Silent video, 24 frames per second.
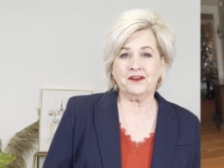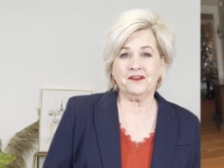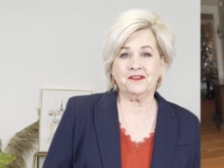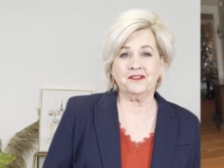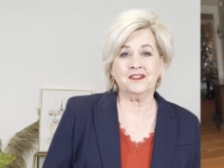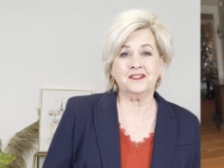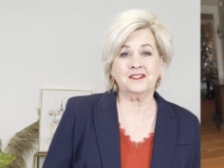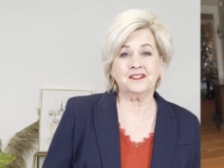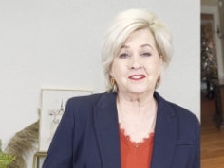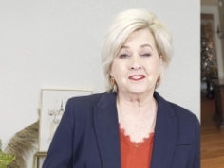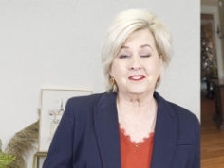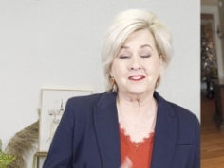
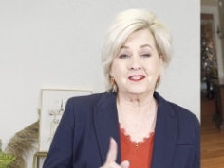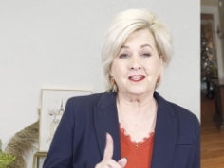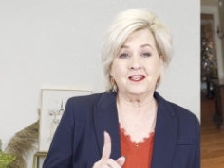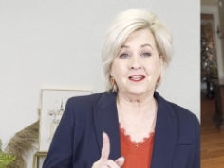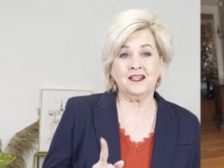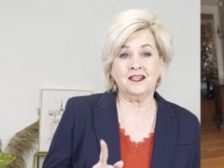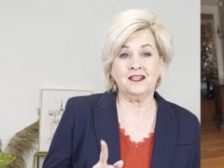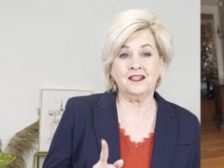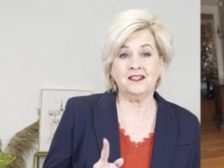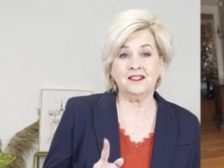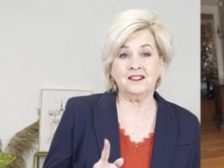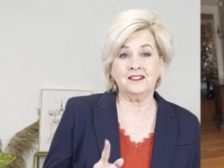This is
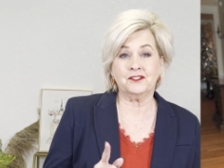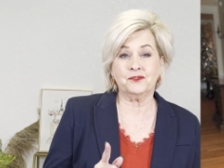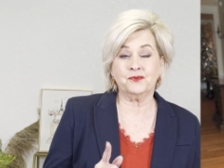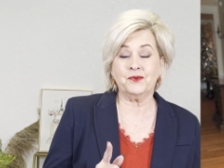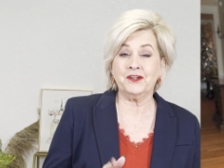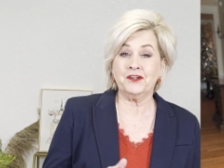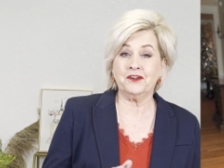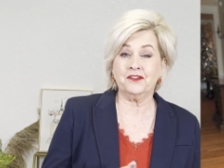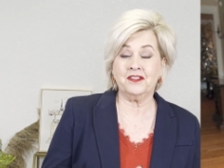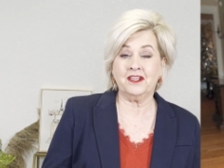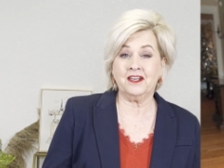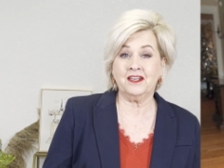a
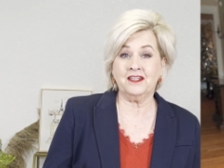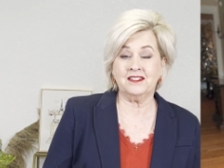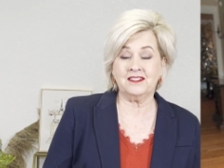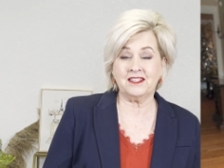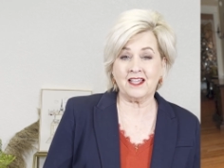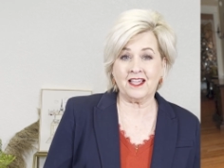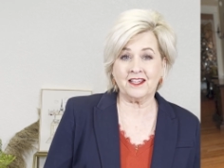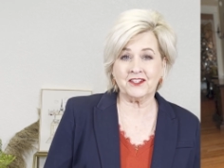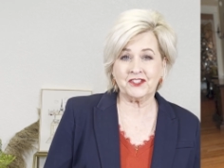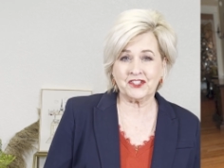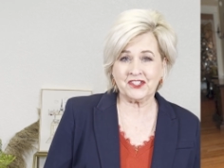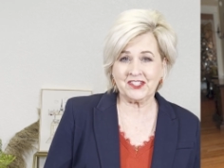sweater that is
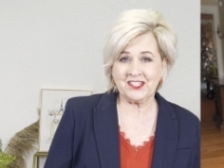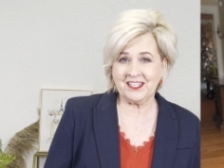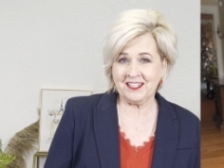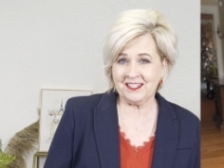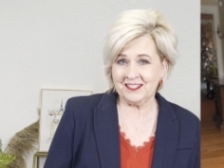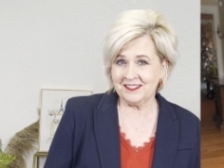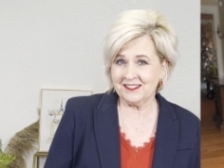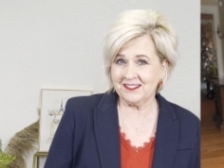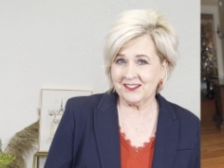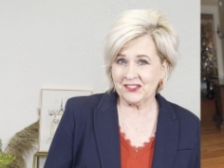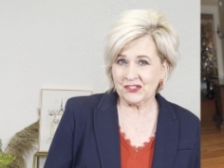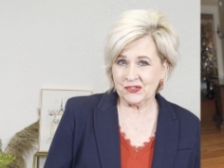actually in
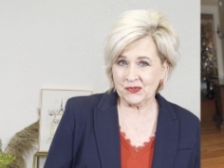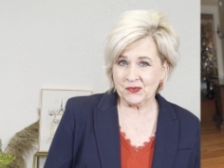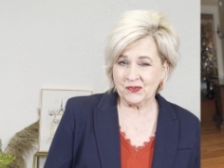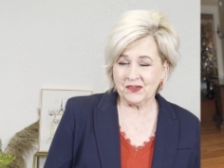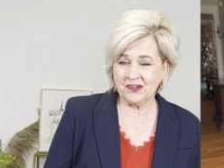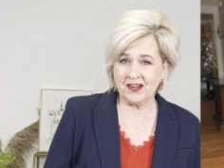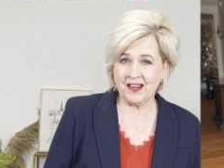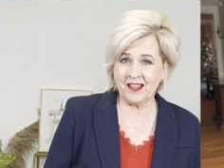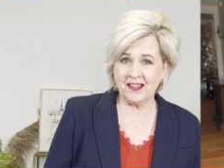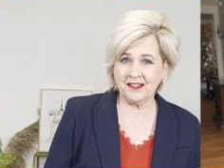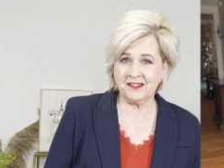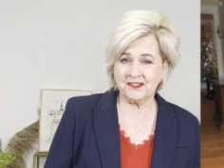store
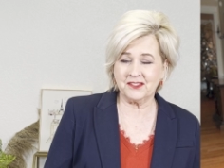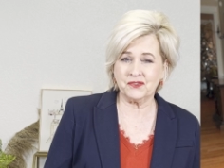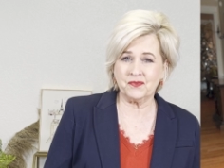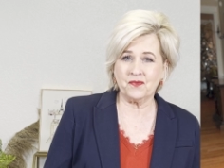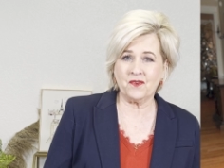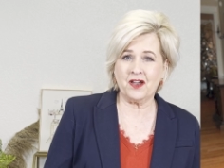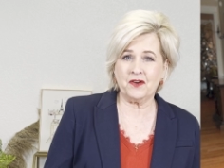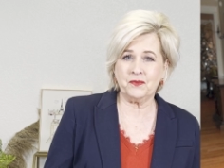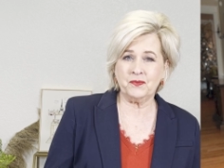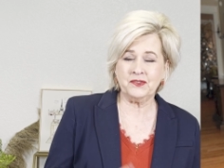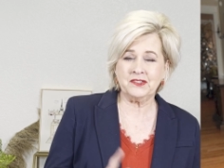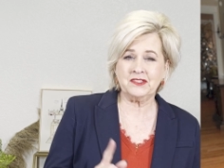now, so I
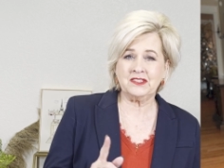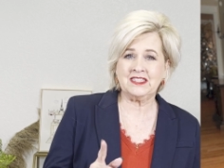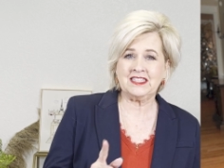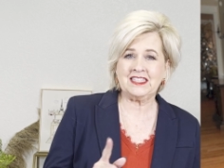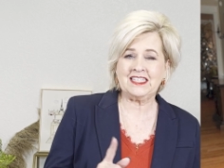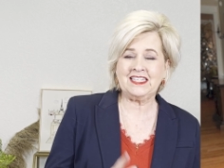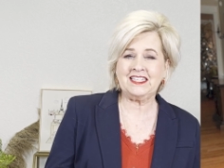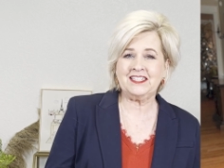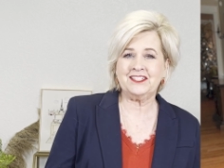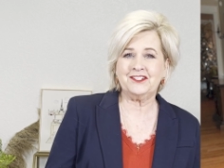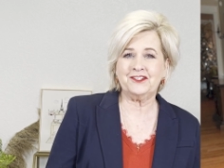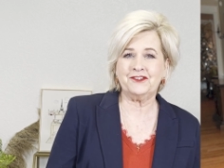will
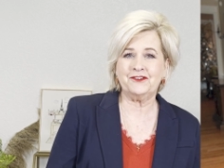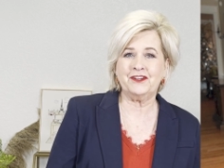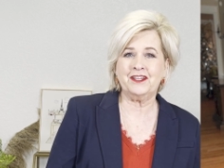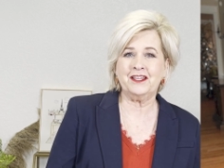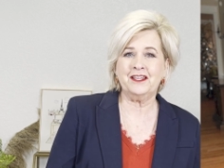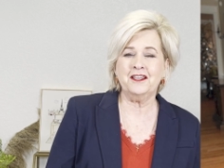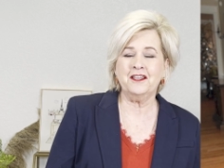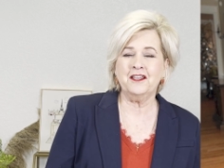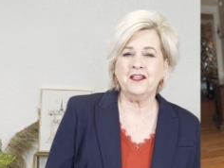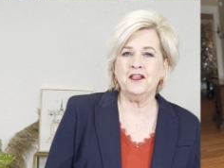link to it.